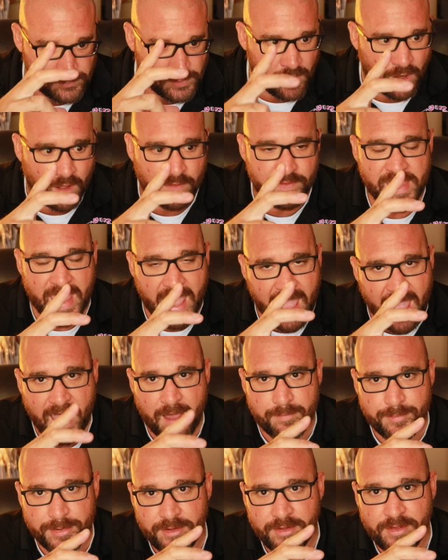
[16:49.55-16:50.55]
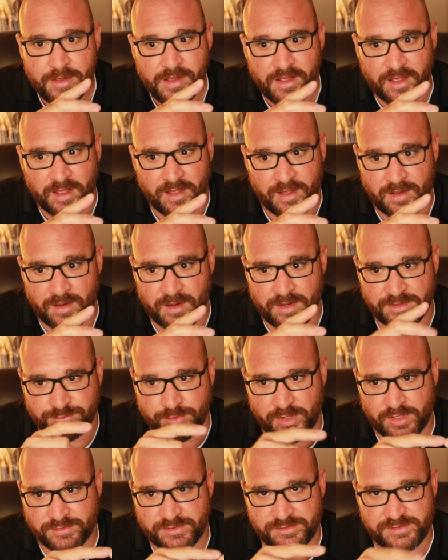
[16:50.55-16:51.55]
on the app, as
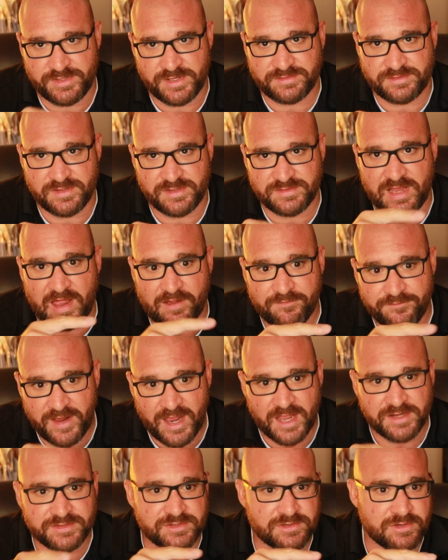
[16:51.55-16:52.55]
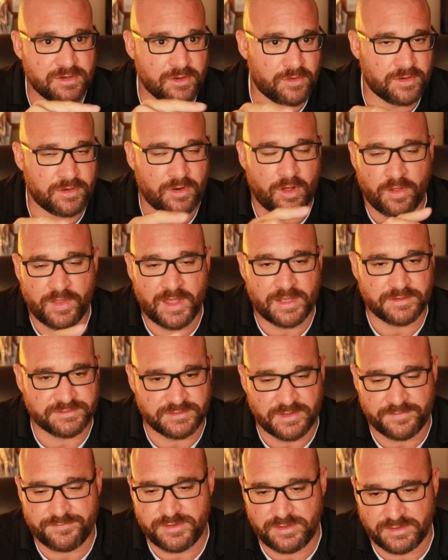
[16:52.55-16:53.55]
well as the distance, how fast you're going, all that
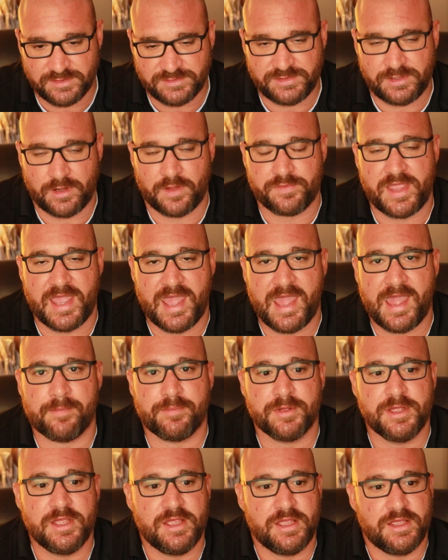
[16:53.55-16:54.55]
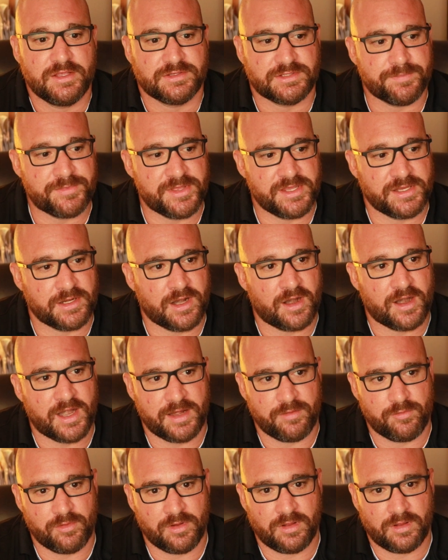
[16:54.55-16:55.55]
stuff you can see on the app. So I'm thinking, all
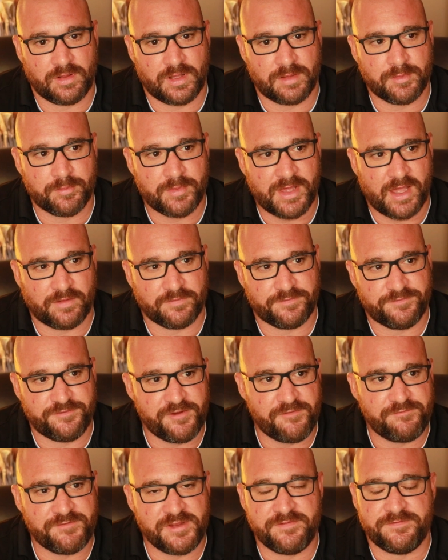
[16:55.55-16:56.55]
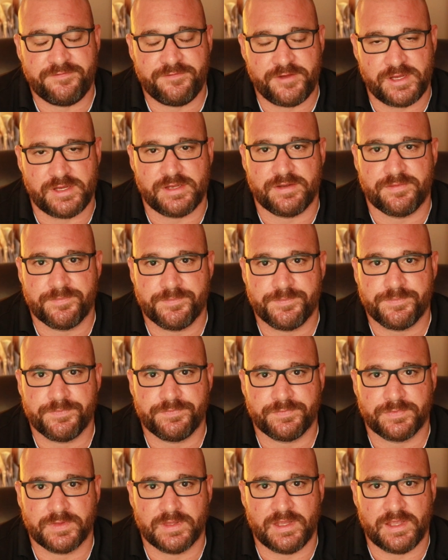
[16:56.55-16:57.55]
right, well, I'm about 50 feet,
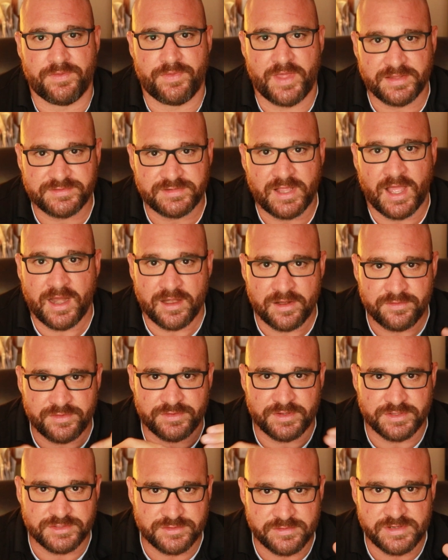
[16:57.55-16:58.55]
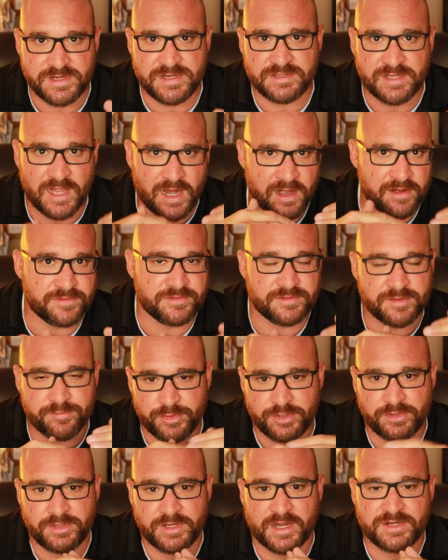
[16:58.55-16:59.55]
and that's higher than the trees, higher than the
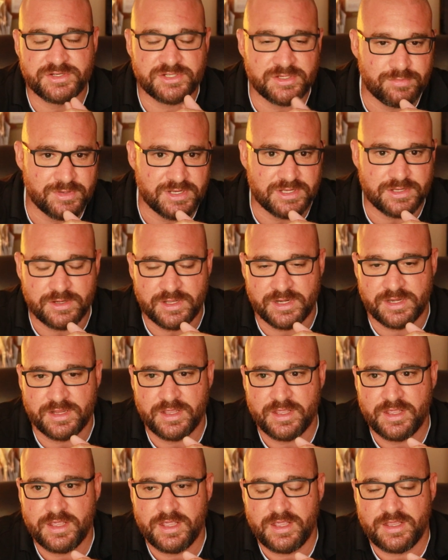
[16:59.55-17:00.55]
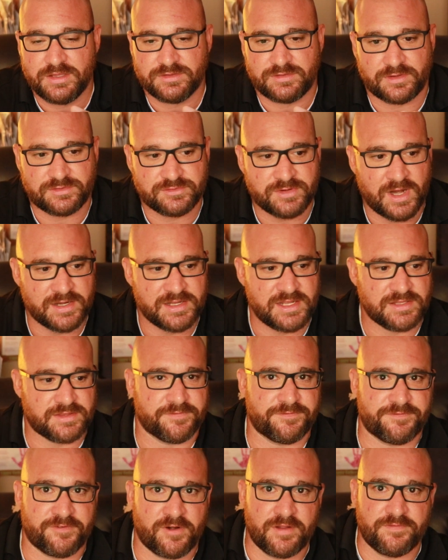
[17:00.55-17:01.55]
building. I should be good. So I was trying to get
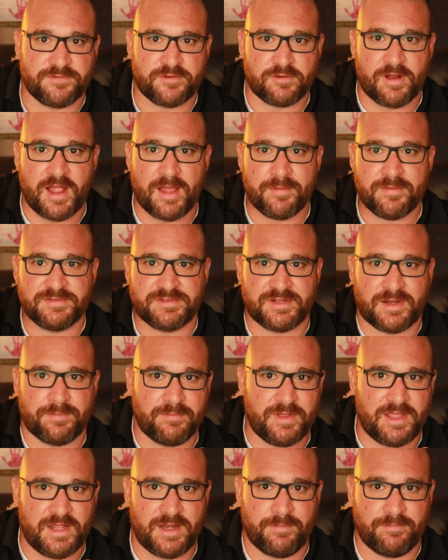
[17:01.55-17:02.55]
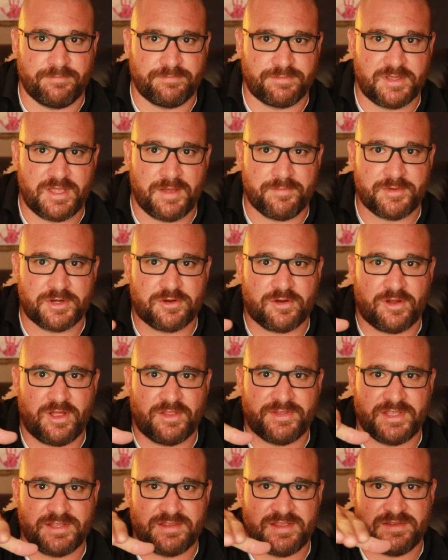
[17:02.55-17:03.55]
the front of Carrabba's, and I'm coming
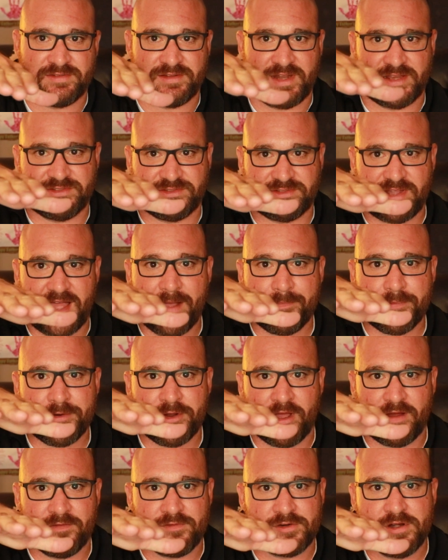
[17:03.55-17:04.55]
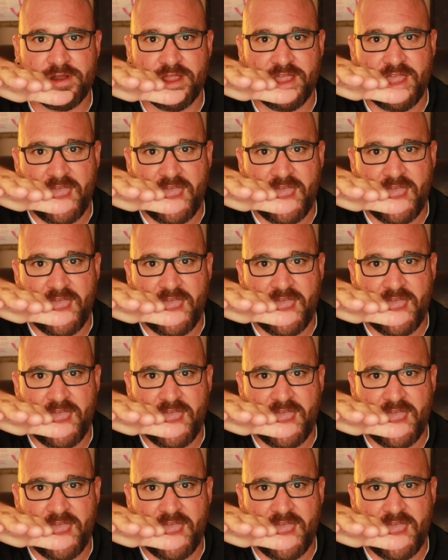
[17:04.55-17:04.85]
across like this, and I stop and hover,